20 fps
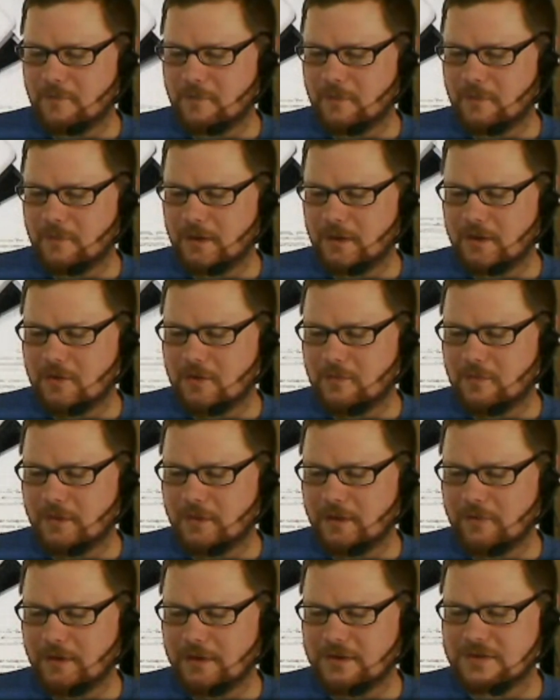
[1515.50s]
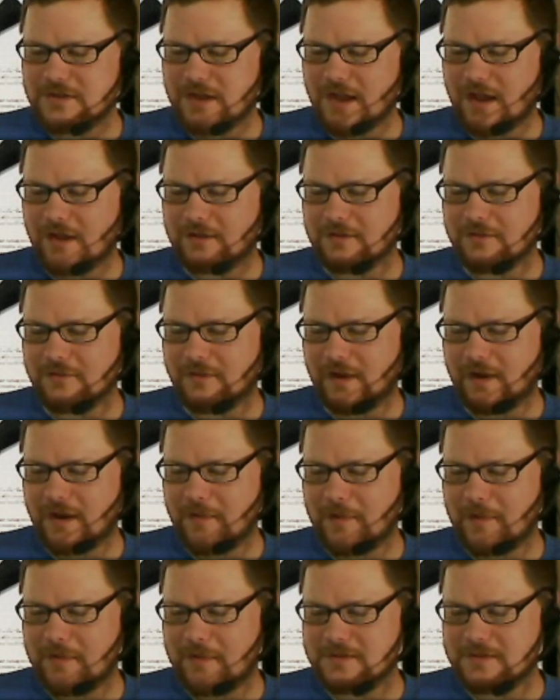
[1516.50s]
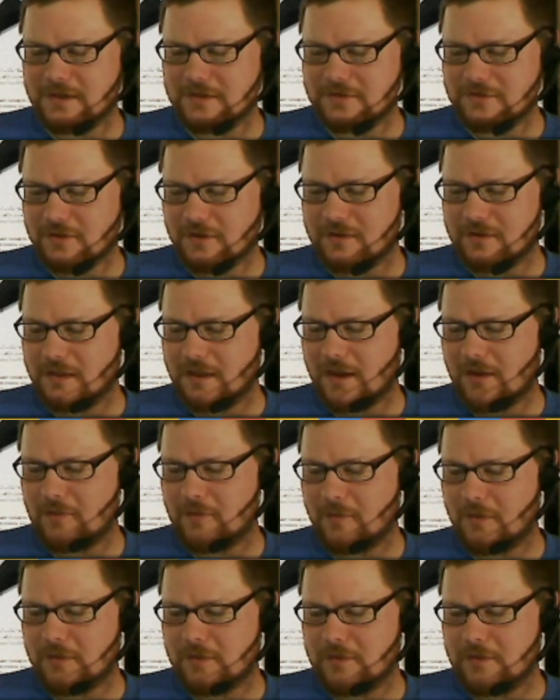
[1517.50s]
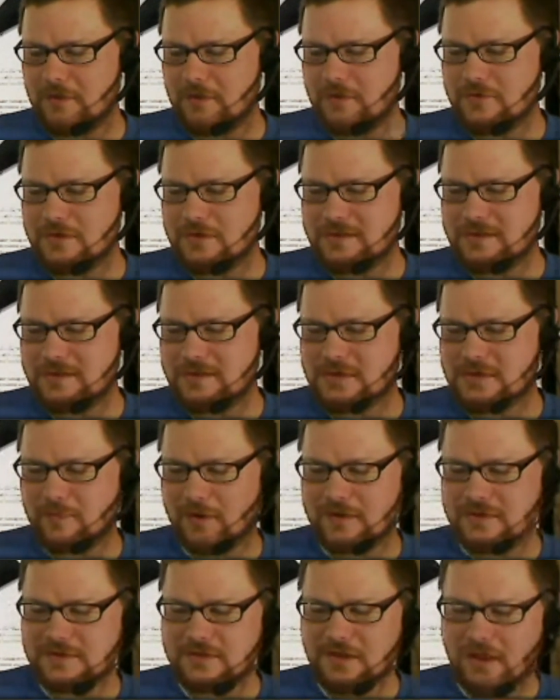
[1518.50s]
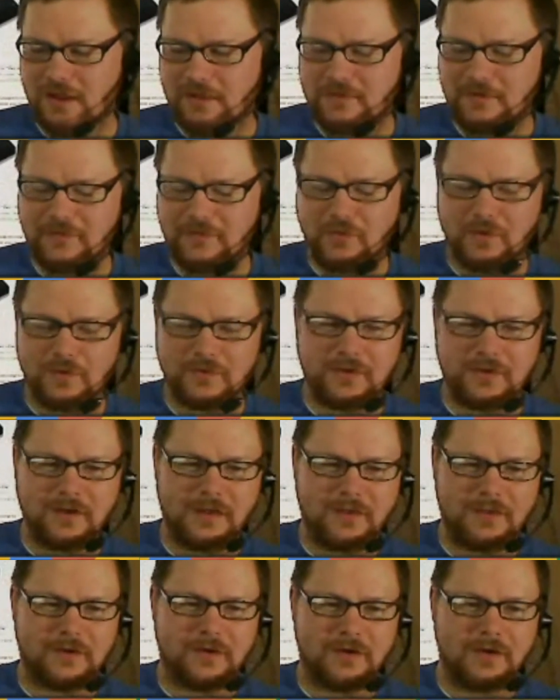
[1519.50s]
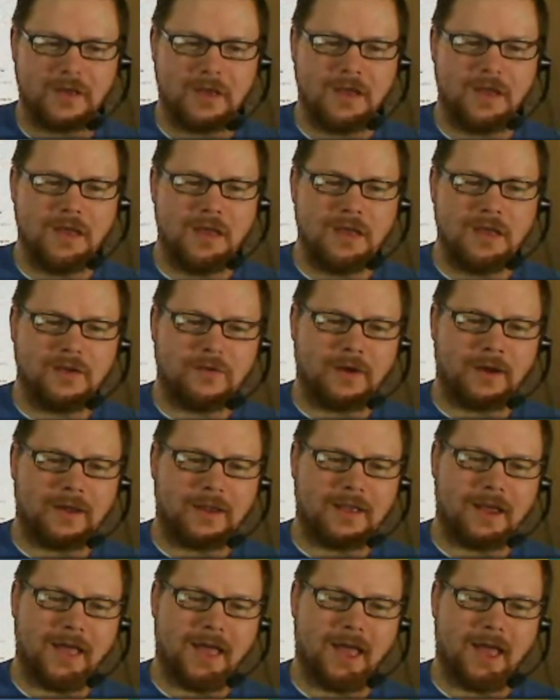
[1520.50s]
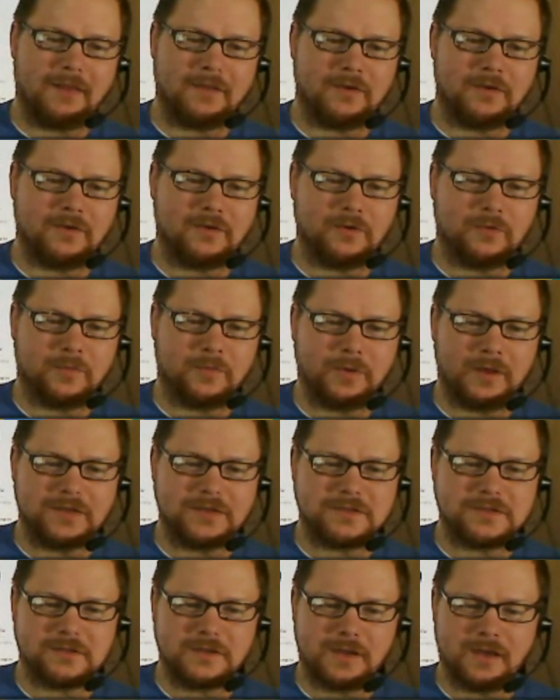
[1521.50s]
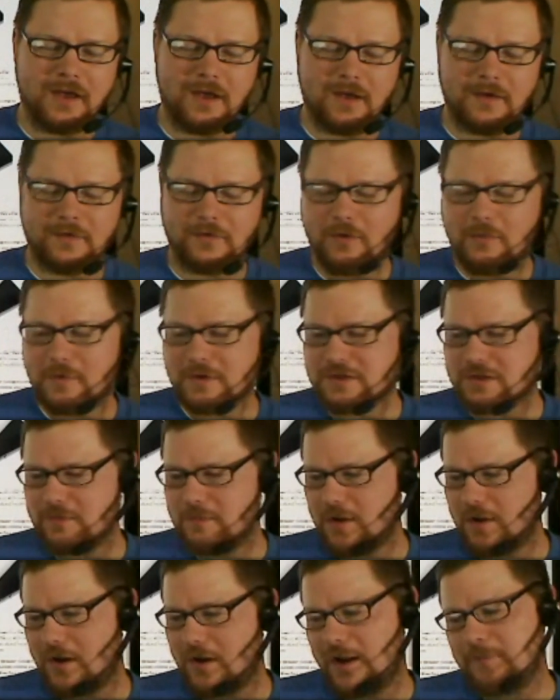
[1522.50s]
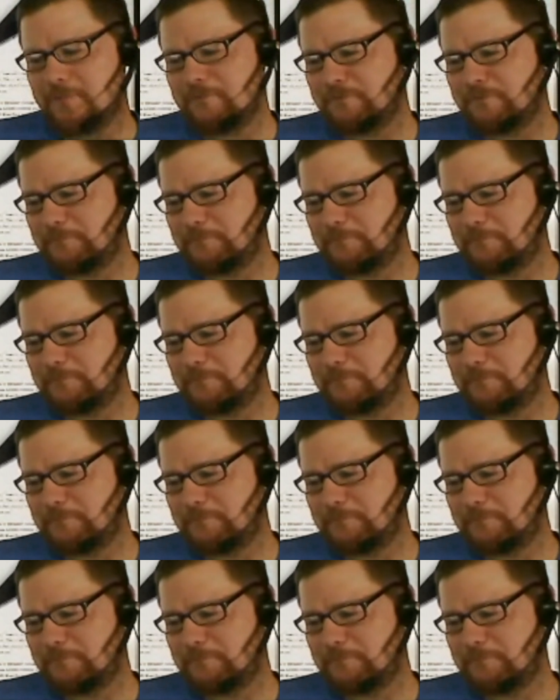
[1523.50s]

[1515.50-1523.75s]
really who really reached out to find out about this touchscreen thing and broke the news is actually Brent Sullivan, of course, another great guy out of the Google Plus Chromebooks community.